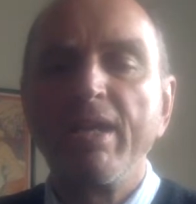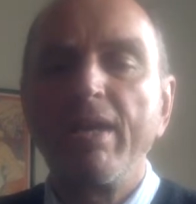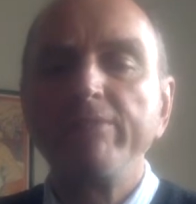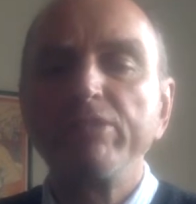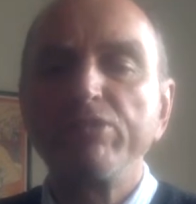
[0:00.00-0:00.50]
I
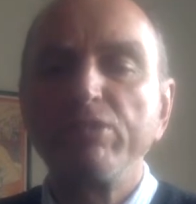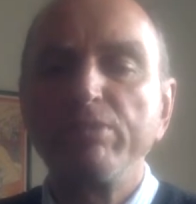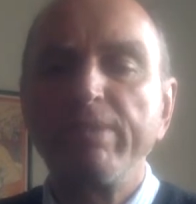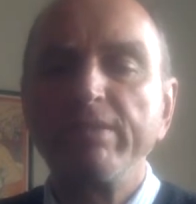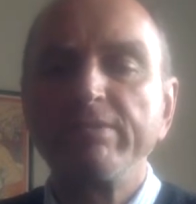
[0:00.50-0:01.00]
was
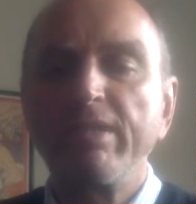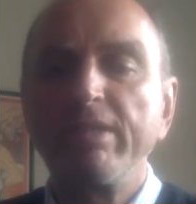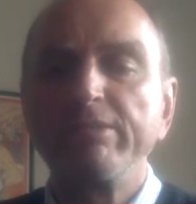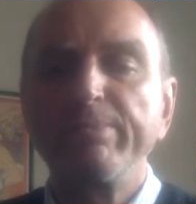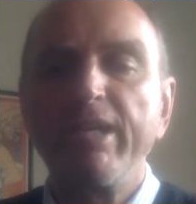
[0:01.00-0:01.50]
assured by the
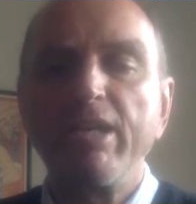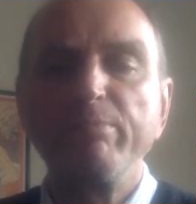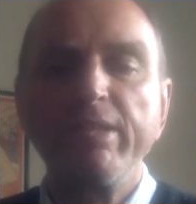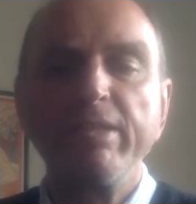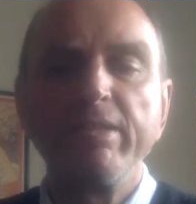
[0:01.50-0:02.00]
silence
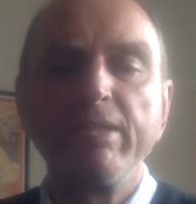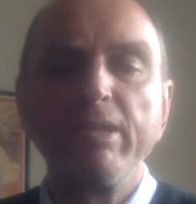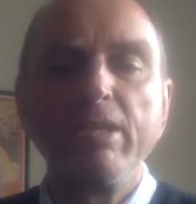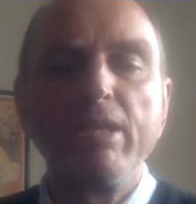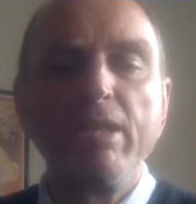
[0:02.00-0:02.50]
behind me,
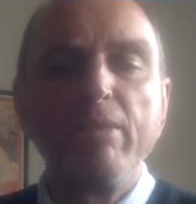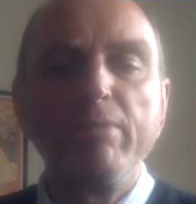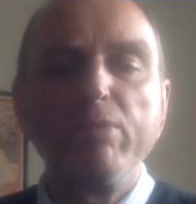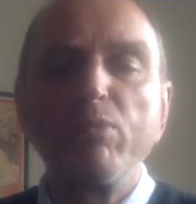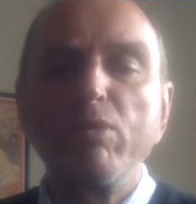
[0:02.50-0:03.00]

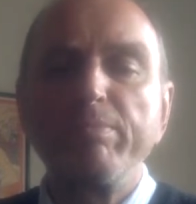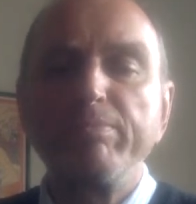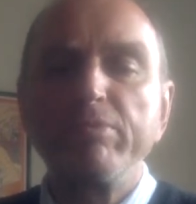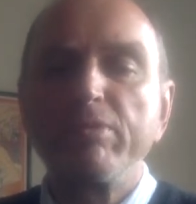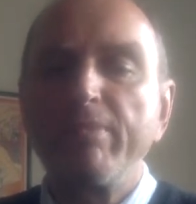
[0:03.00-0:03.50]
but the walk
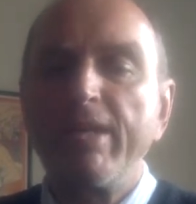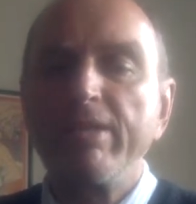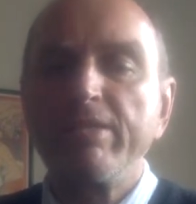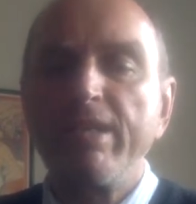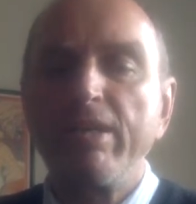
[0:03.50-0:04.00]
to my
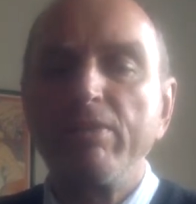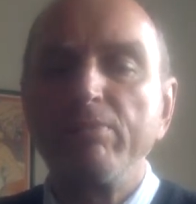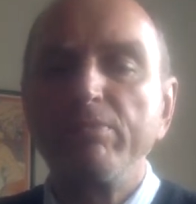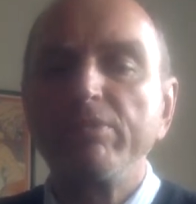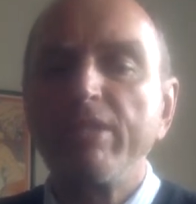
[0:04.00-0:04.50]
hotel
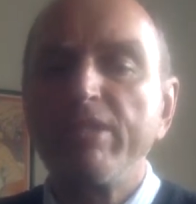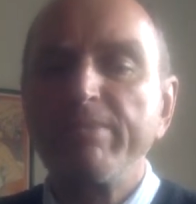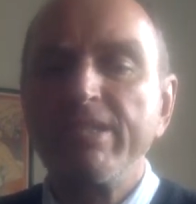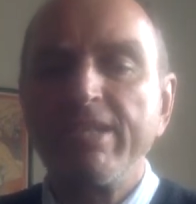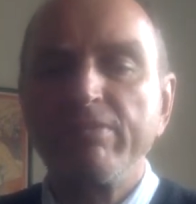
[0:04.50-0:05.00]
was going to
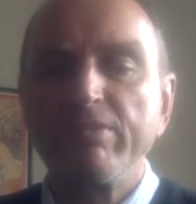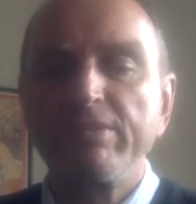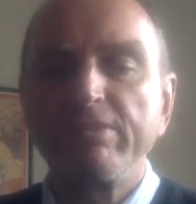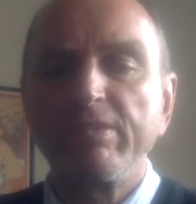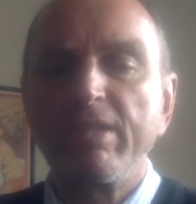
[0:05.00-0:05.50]
be
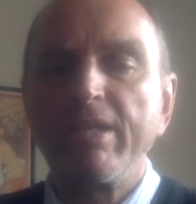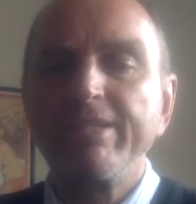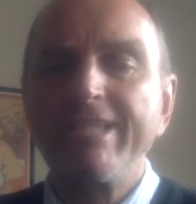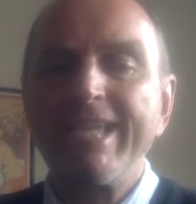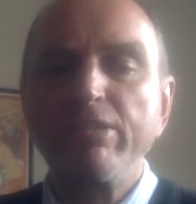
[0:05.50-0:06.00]
dangerous. I
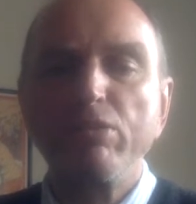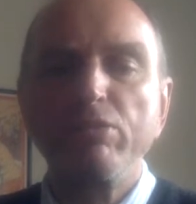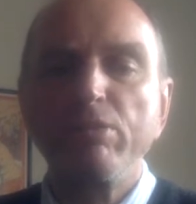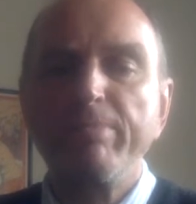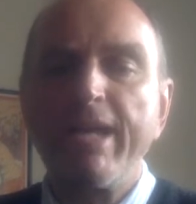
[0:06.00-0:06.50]
dared not
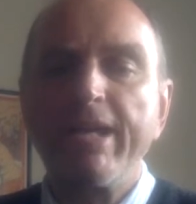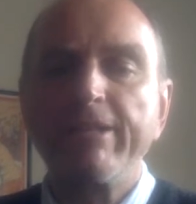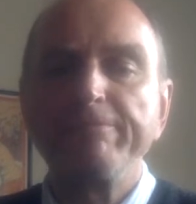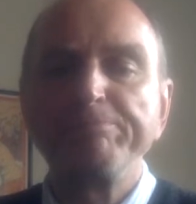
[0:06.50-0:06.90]
look back.